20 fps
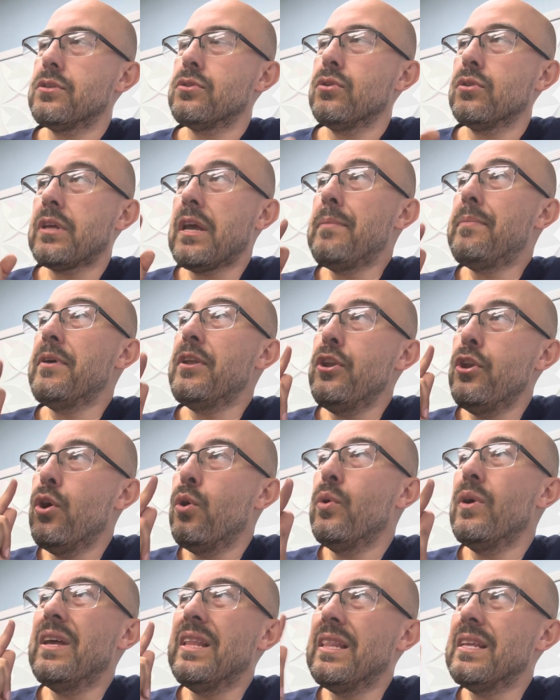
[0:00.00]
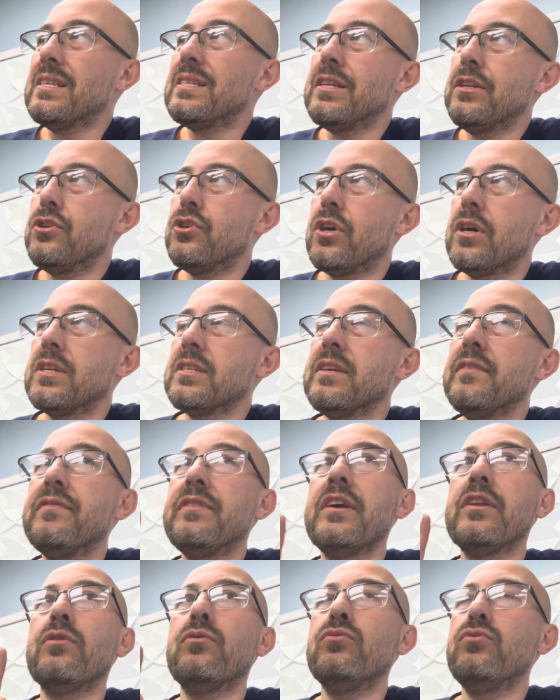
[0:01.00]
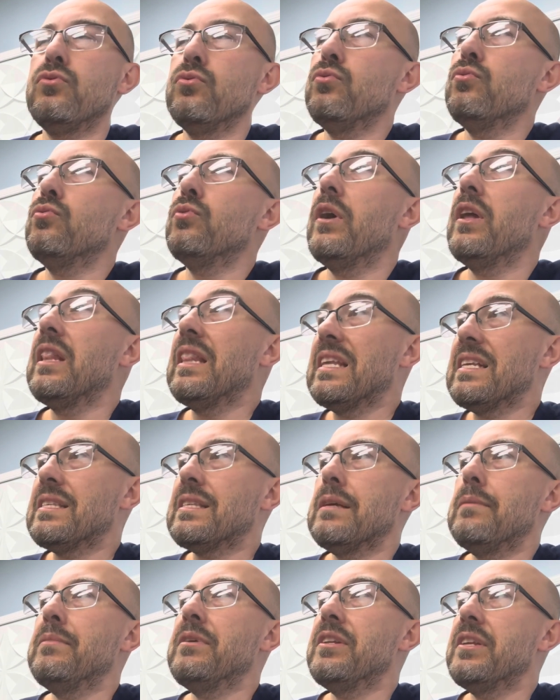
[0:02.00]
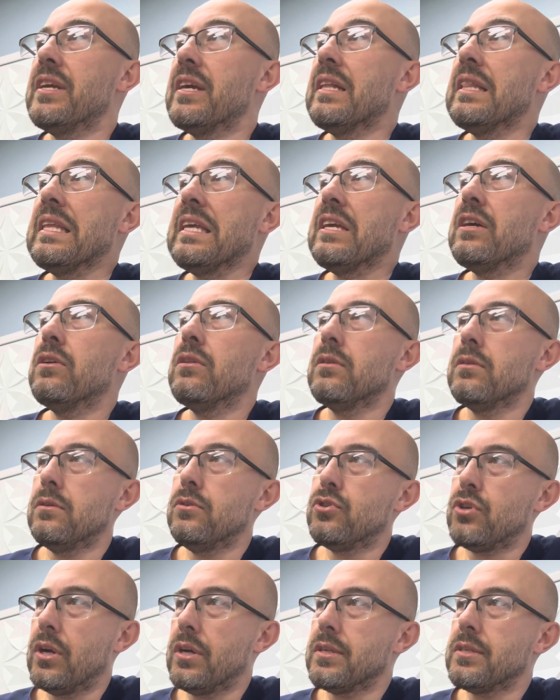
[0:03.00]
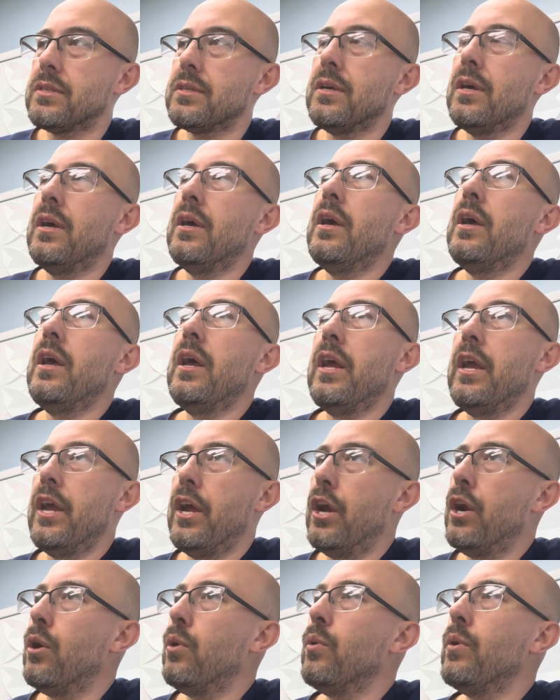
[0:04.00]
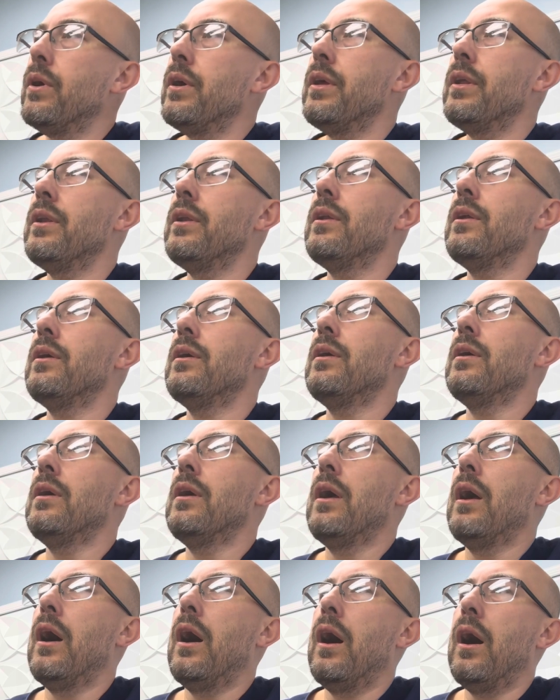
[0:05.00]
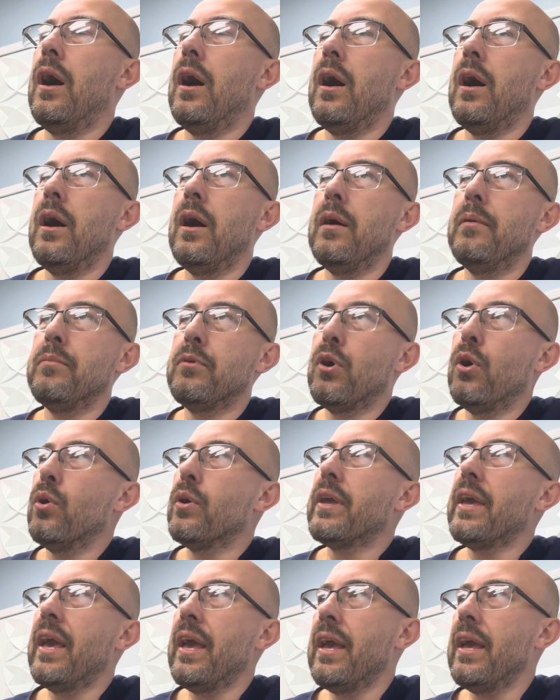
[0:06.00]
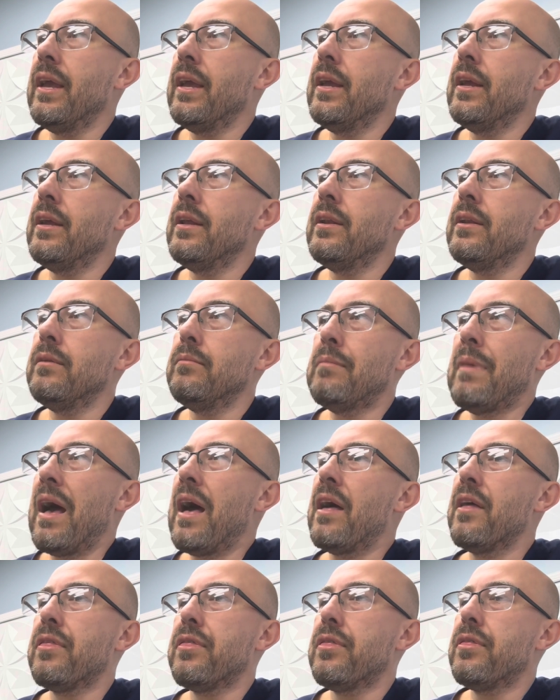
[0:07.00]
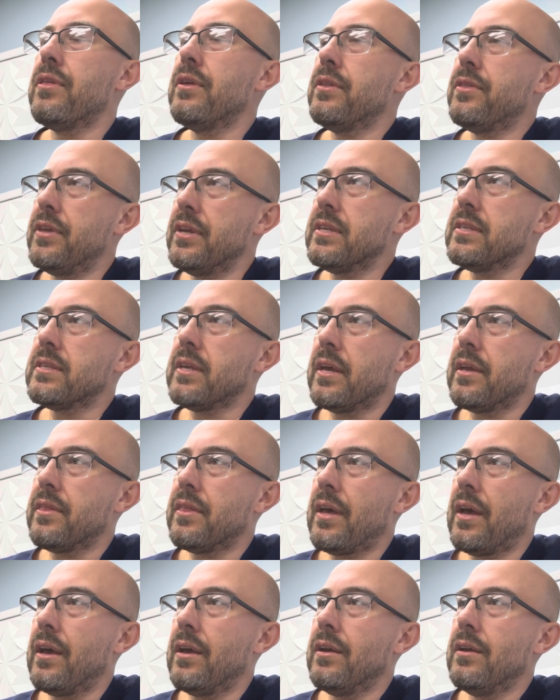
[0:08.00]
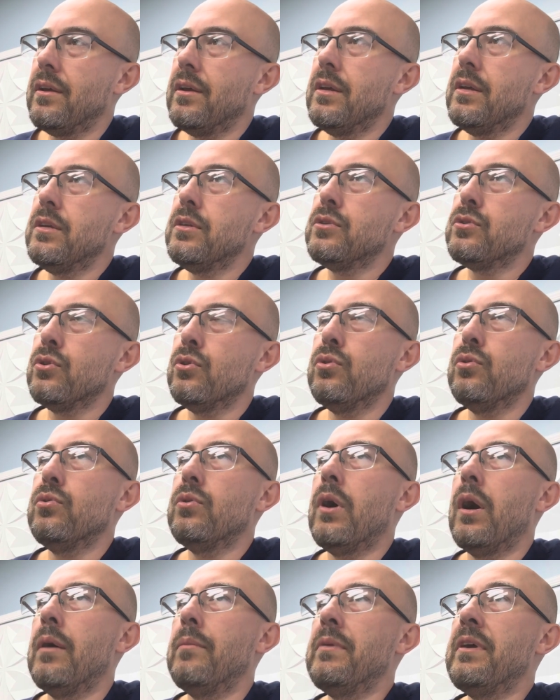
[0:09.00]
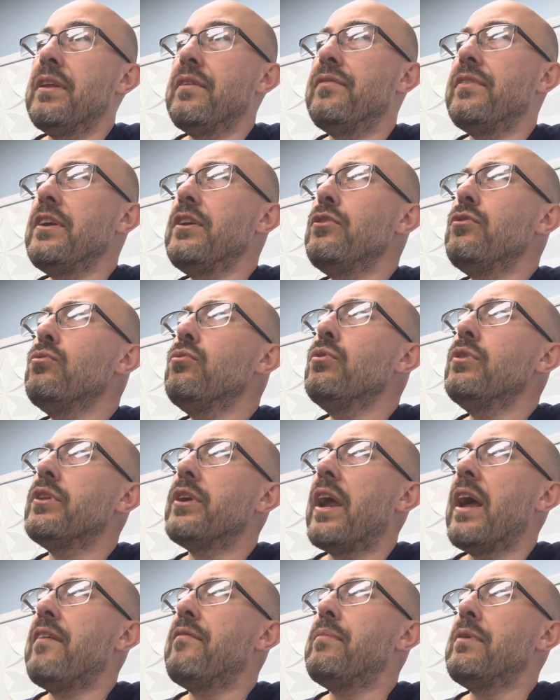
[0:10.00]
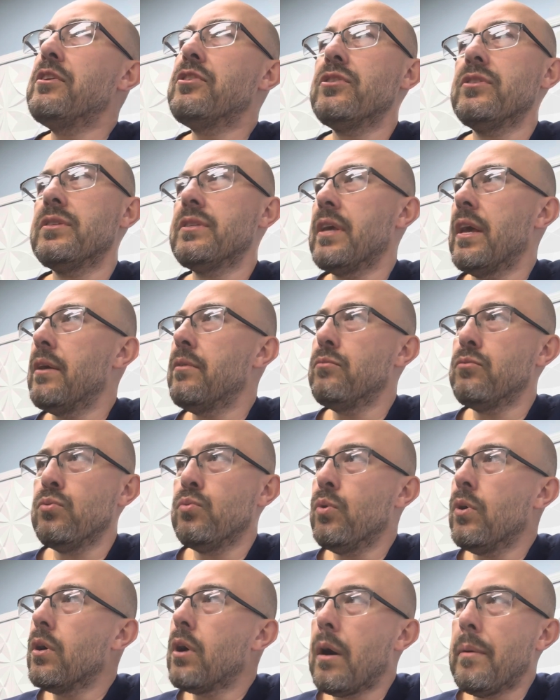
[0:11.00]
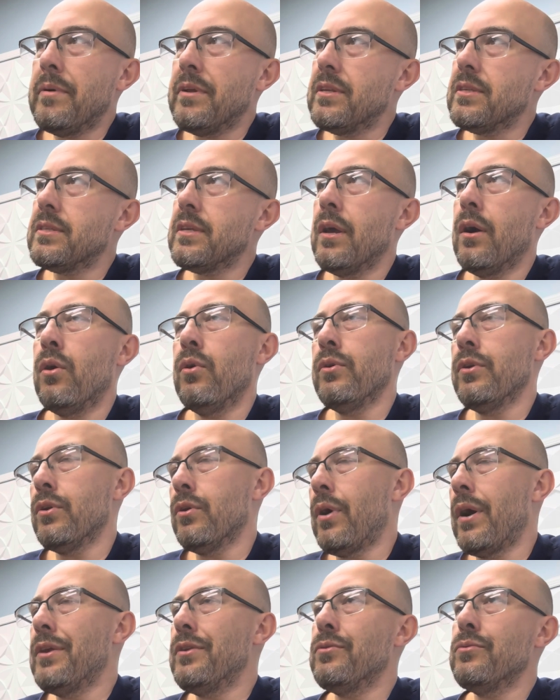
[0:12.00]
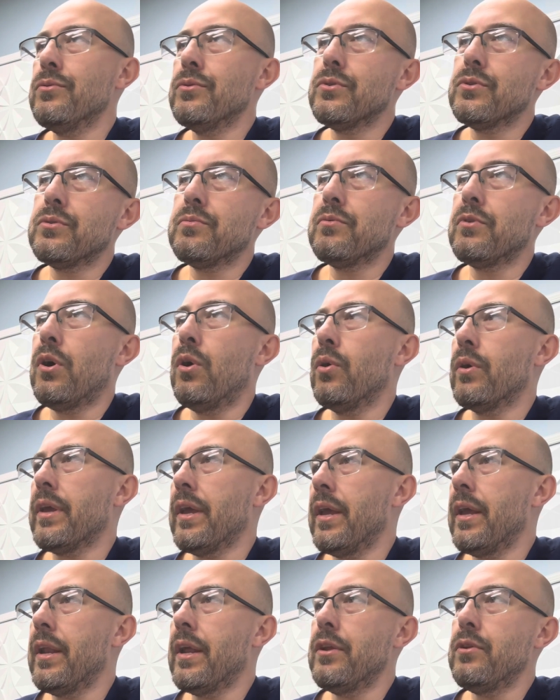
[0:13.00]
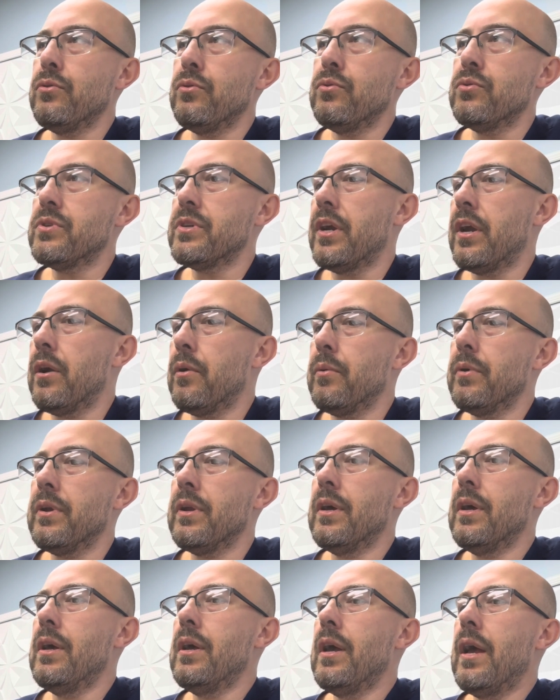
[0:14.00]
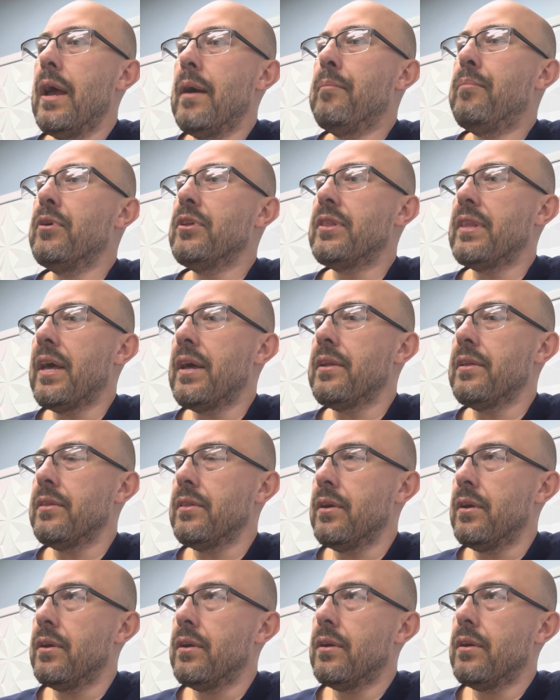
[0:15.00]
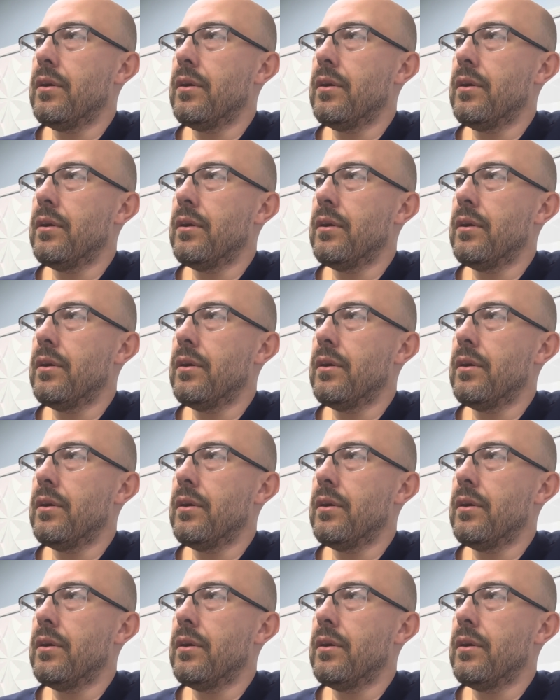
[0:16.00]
So type in no illicit drugs if they don't do illicit, meaning illegal drugs, heroin, cocaine, meth, things like that. So, and if they do, and they have patients that will come in and say, oh, you know, I do use cocaine, I do use heroin, and put that in there.